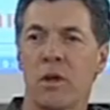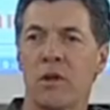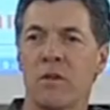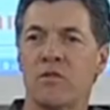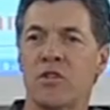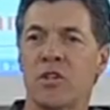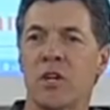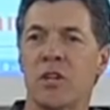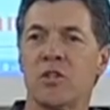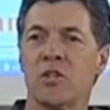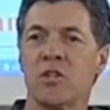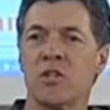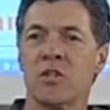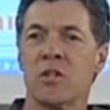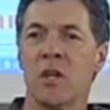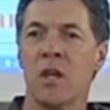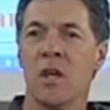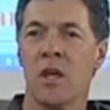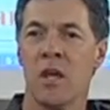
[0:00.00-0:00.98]
of
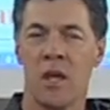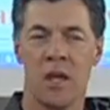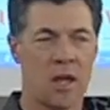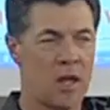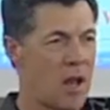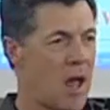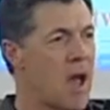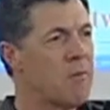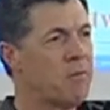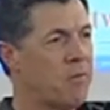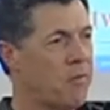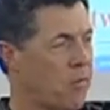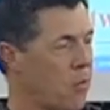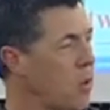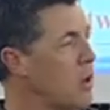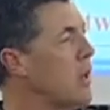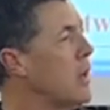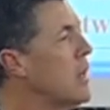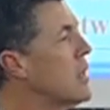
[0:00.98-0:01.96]
Jesus. And I'm
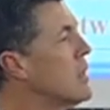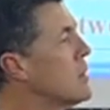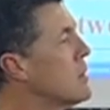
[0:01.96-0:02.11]
free.